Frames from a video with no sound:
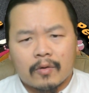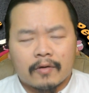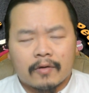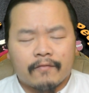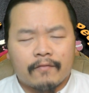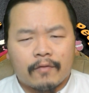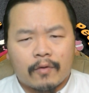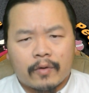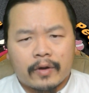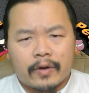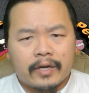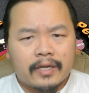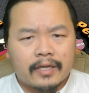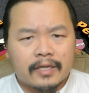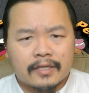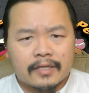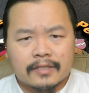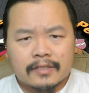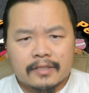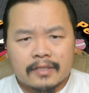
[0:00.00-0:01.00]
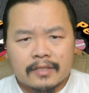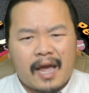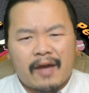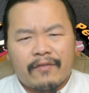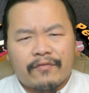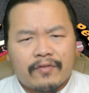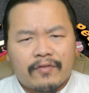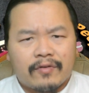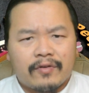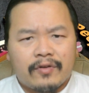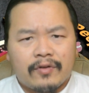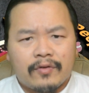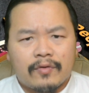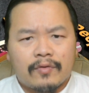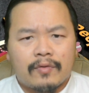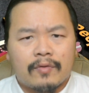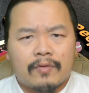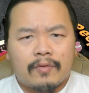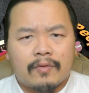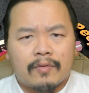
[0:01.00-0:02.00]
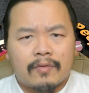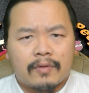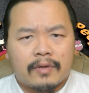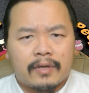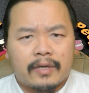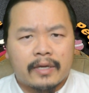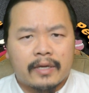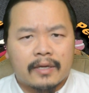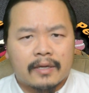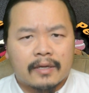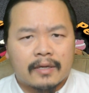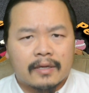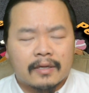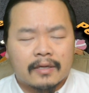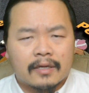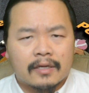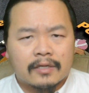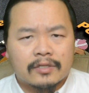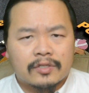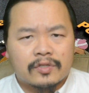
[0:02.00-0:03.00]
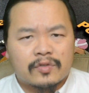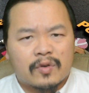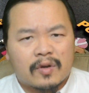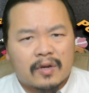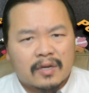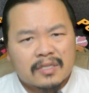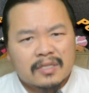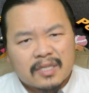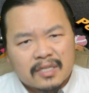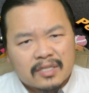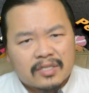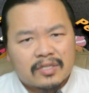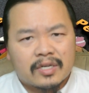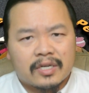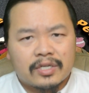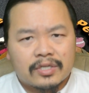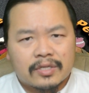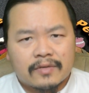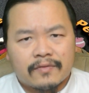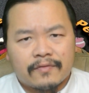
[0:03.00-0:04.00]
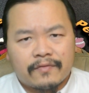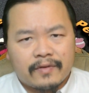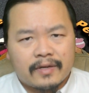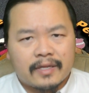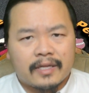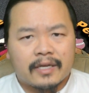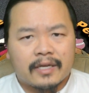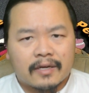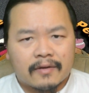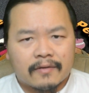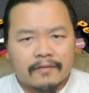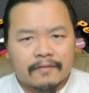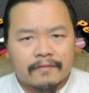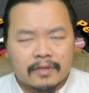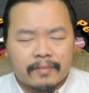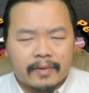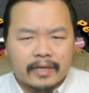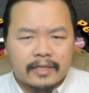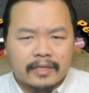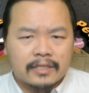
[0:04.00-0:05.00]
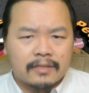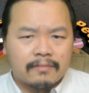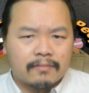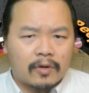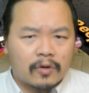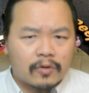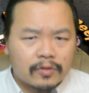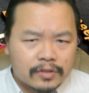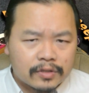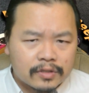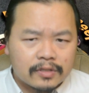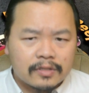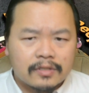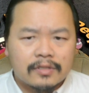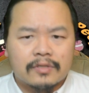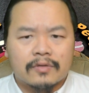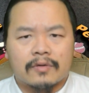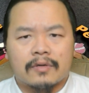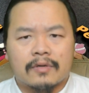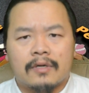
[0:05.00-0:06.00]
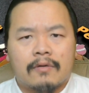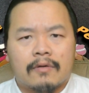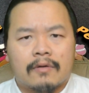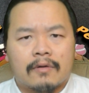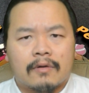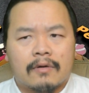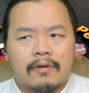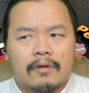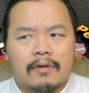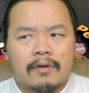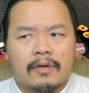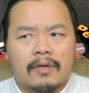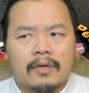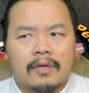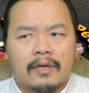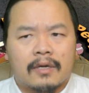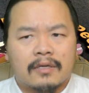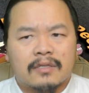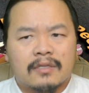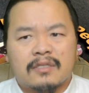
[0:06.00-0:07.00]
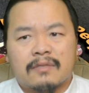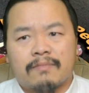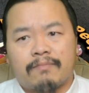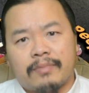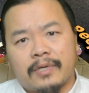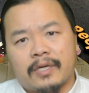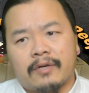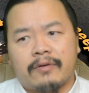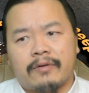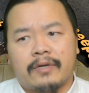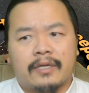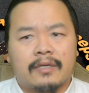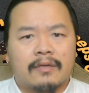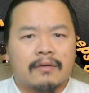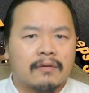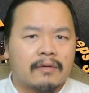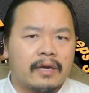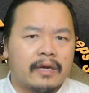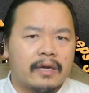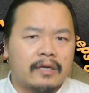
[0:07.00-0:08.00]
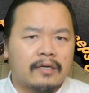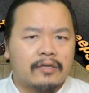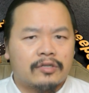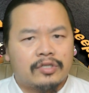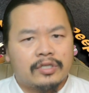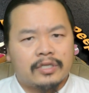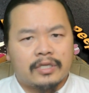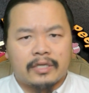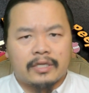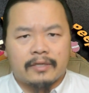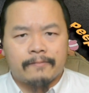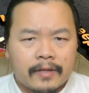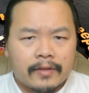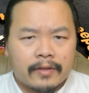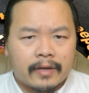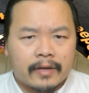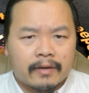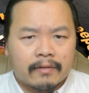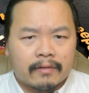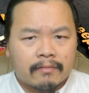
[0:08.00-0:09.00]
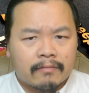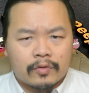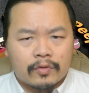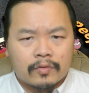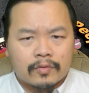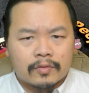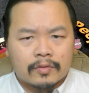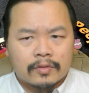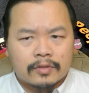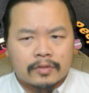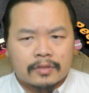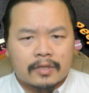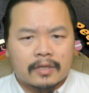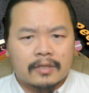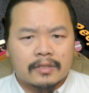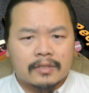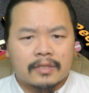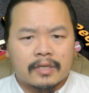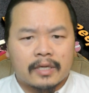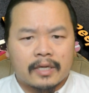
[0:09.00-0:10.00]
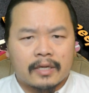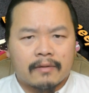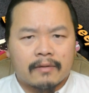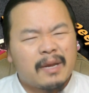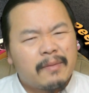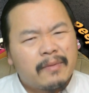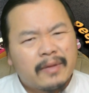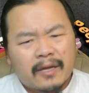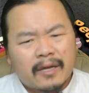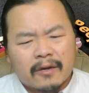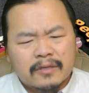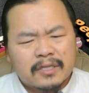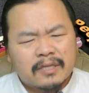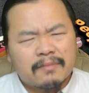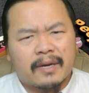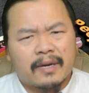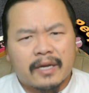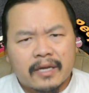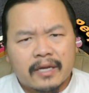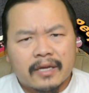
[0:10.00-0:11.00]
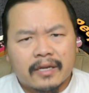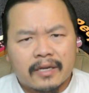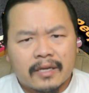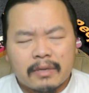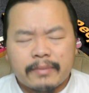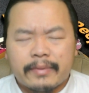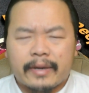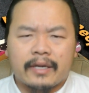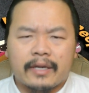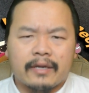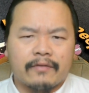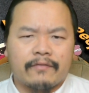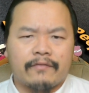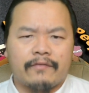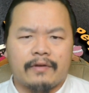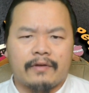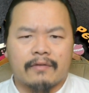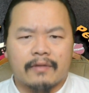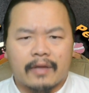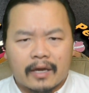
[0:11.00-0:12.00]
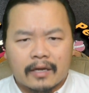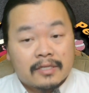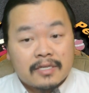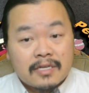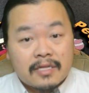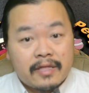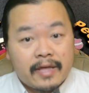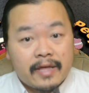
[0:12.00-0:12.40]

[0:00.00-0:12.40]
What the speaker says: or void is after you get a strong sensation, feeling of somebody's emotions or a spirit or energy, and then you start to say, maybe that was in my head, maybe I didn't feel that. See,